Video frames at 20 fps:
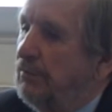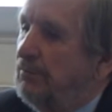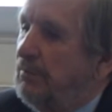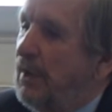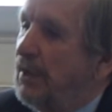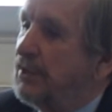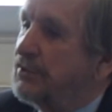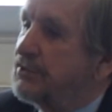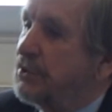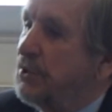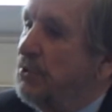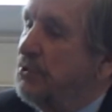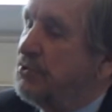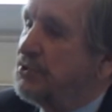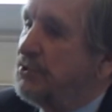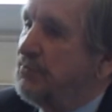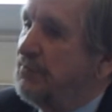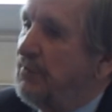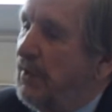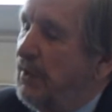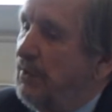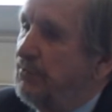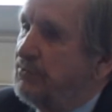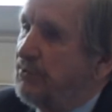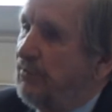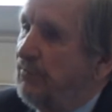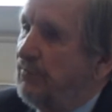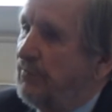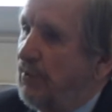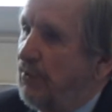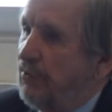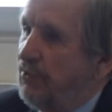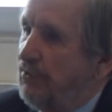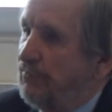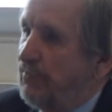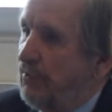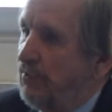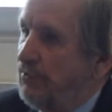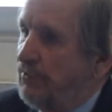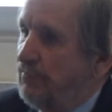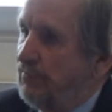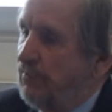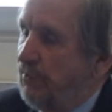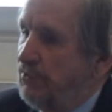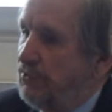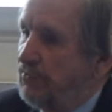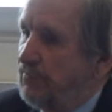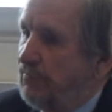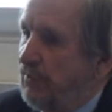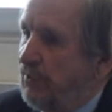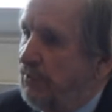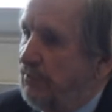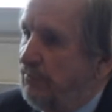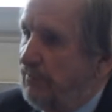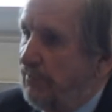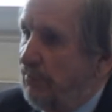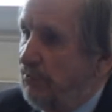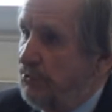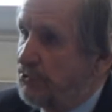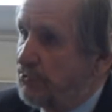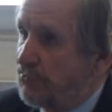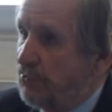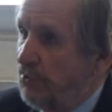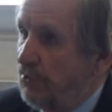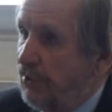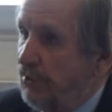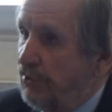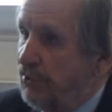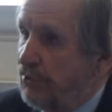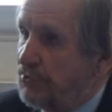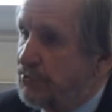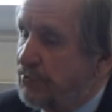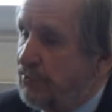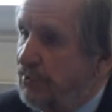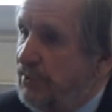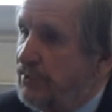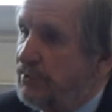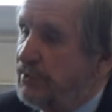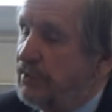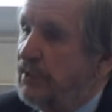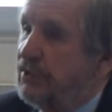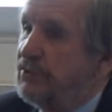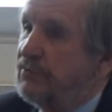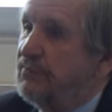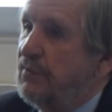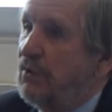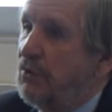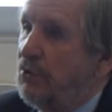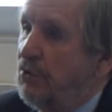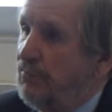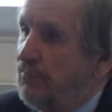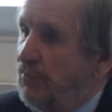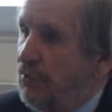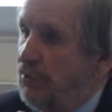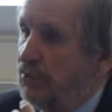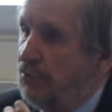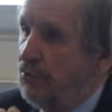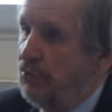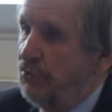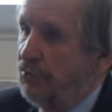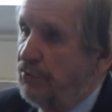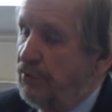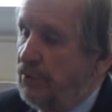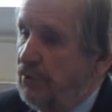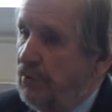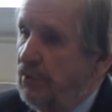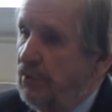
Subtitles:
Mexico has developed some very strong industries and has very good